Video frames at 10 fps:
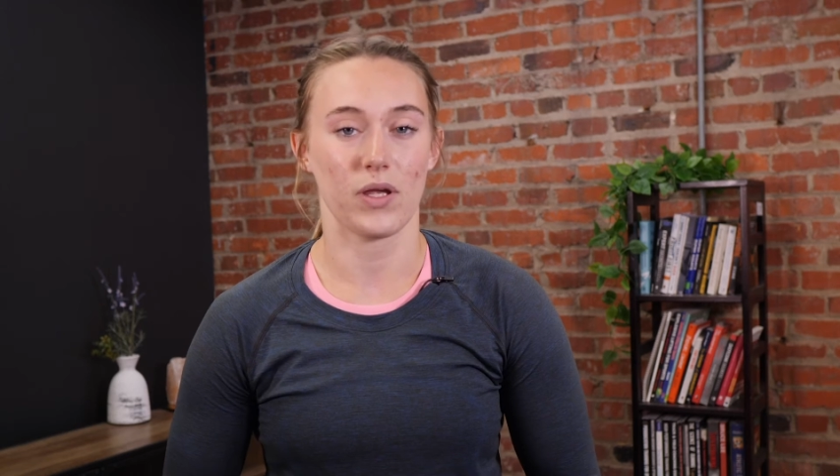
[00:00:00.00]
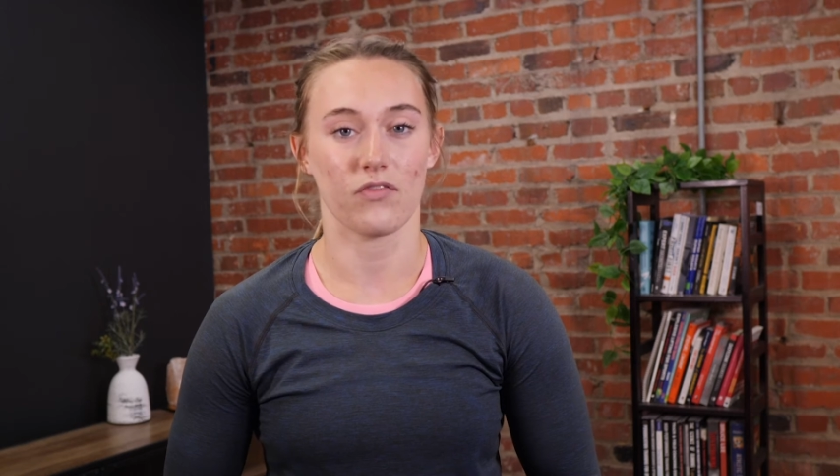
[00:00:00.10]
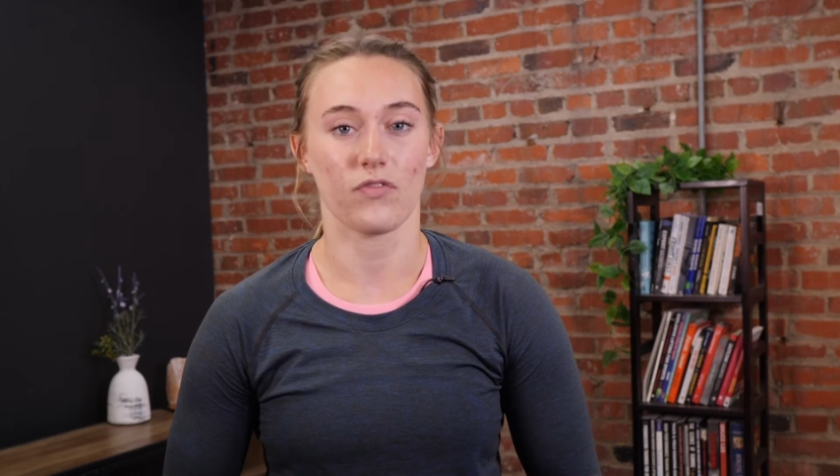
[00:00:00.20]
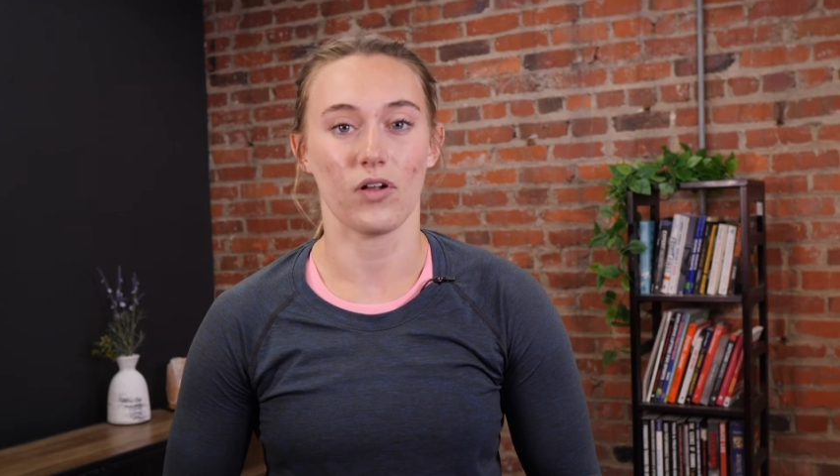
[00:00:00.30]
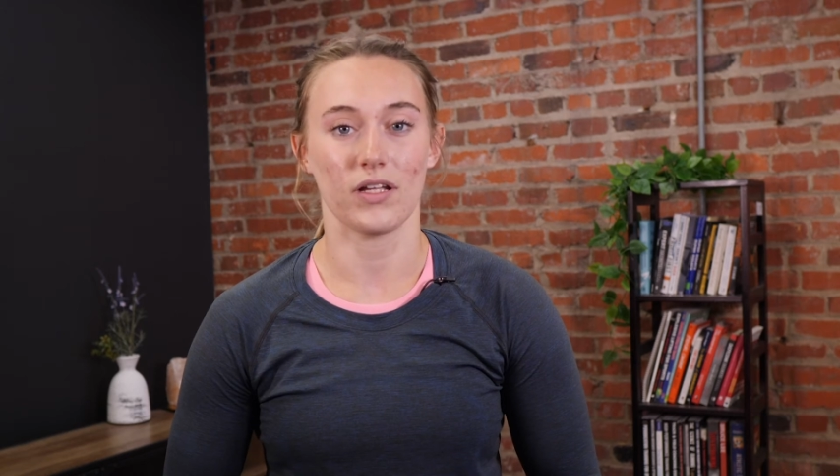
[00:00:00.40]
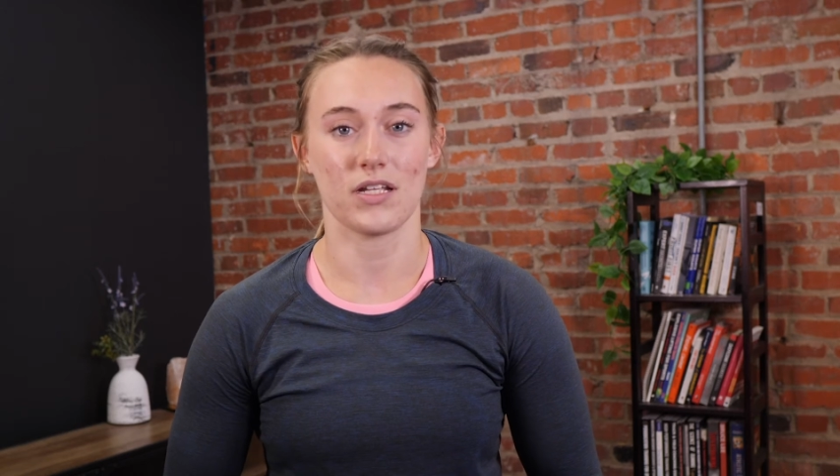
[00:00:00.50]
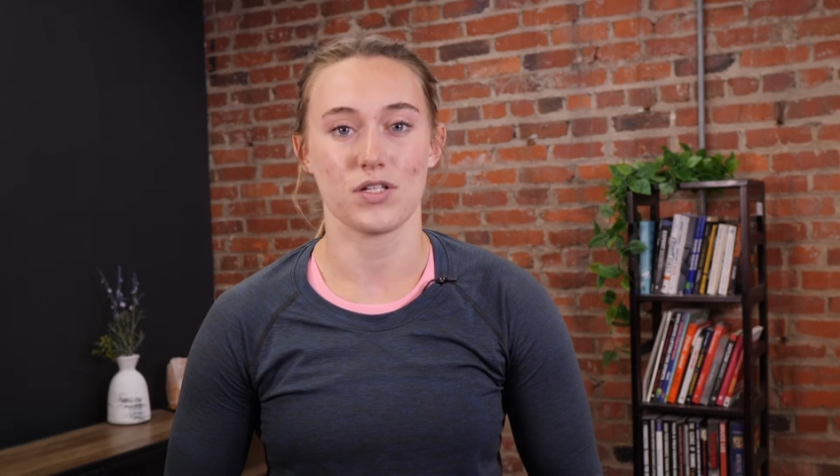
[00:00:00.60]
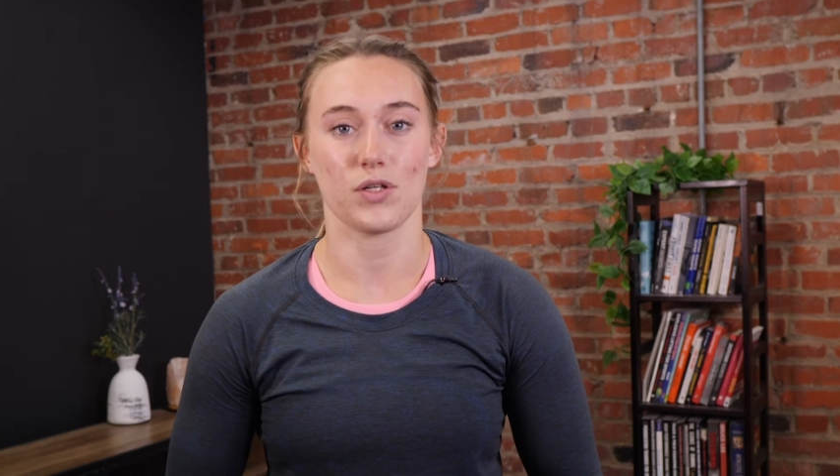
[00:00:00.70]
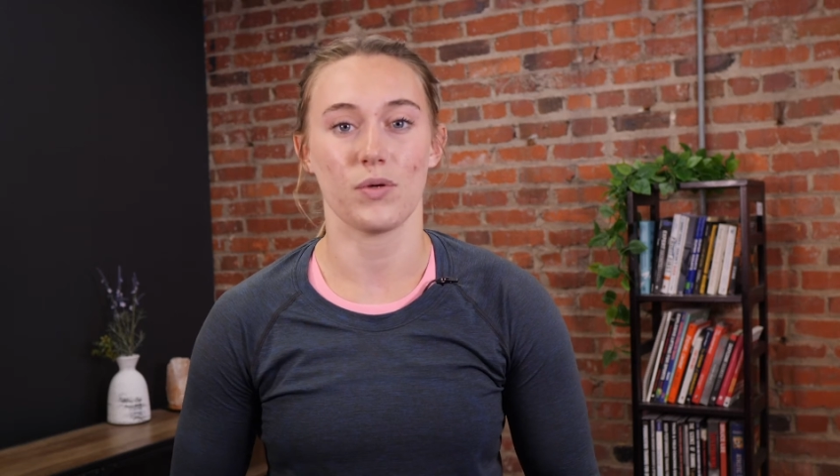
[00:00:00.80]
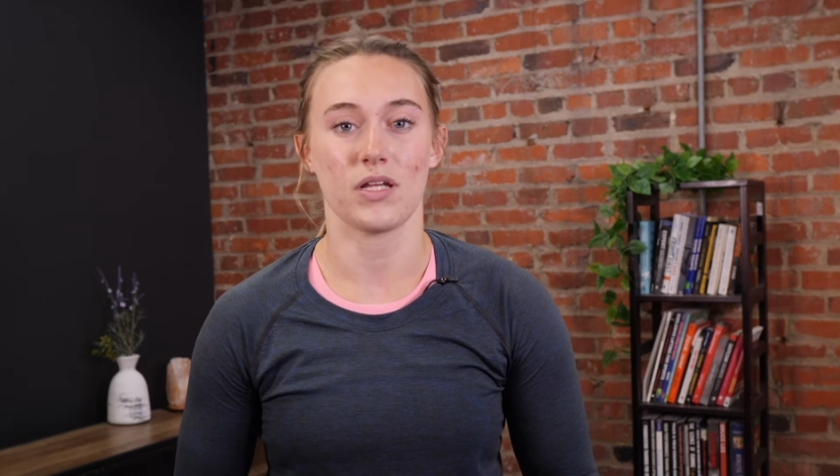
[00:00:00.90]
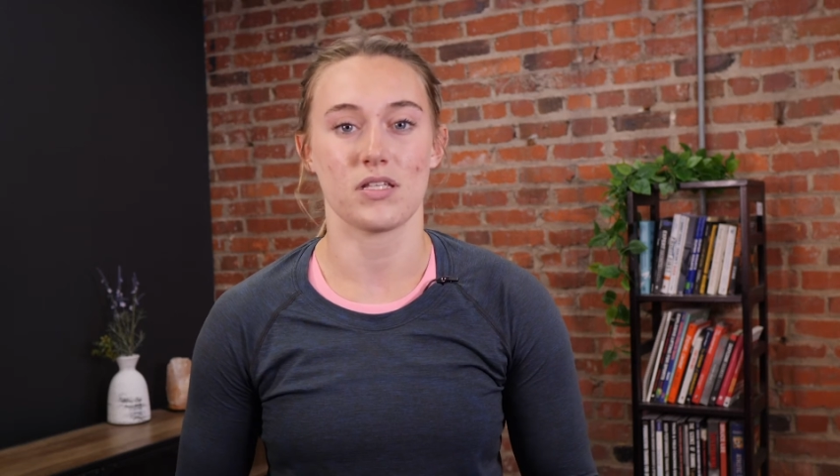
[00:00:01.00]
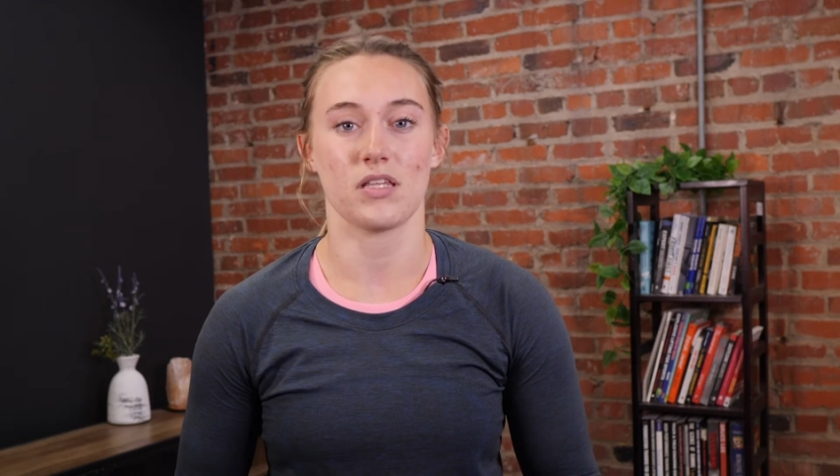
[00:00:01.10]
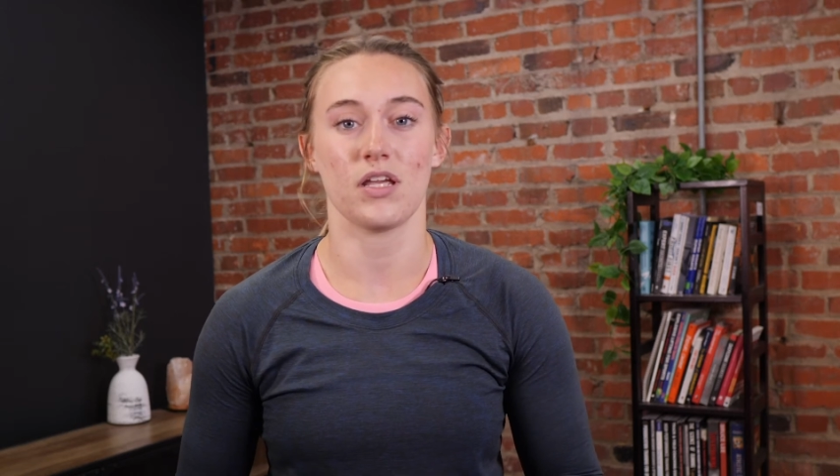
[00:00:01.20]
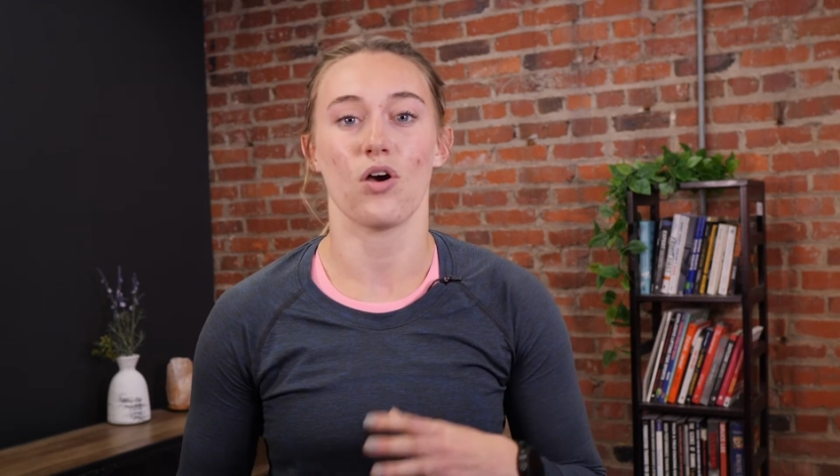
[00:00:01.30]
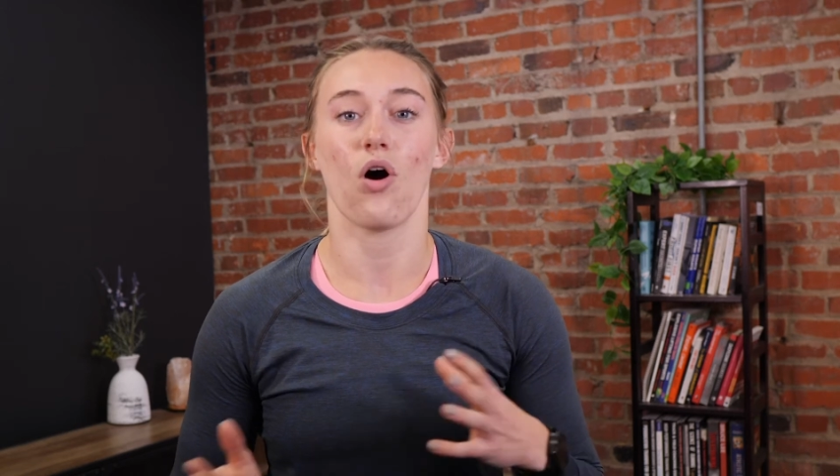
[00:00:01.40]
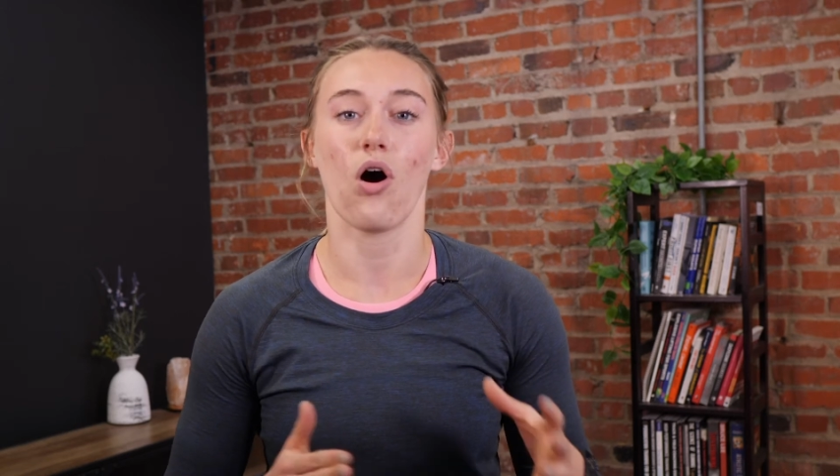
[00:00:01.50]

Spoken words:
can fall into is the